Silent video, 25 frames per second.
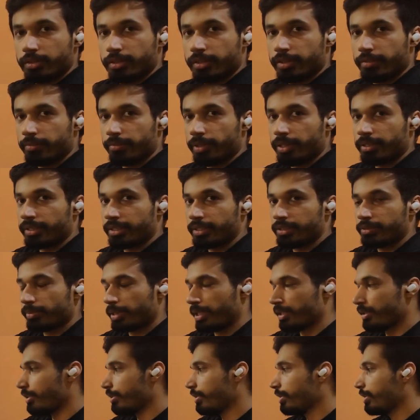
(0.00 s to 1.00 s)
in this
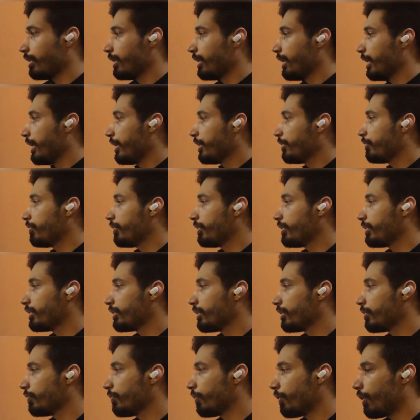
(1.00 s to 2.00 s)
method, and it will
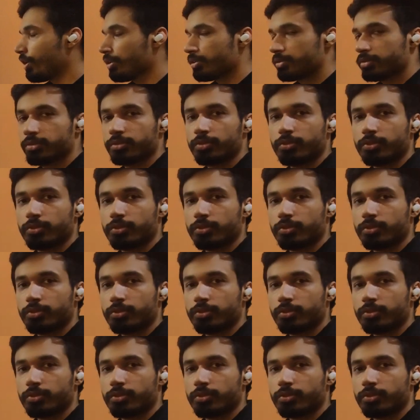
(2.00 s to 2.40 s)
return false.